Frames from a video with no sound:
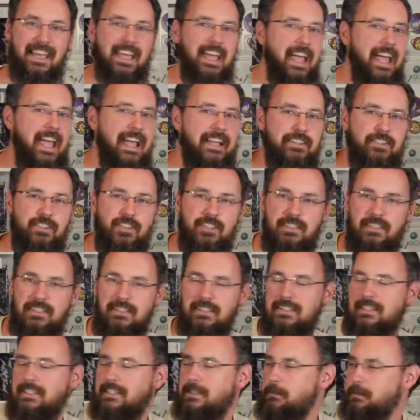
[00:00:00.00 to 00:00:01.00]
and just
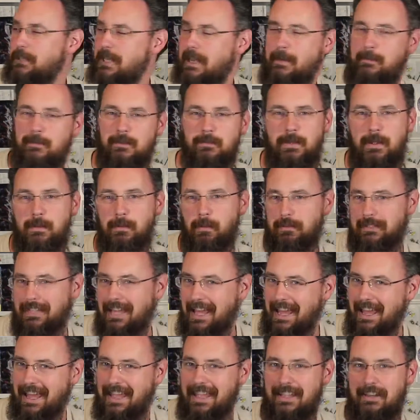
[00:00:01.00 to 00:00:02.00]
sometimes people die,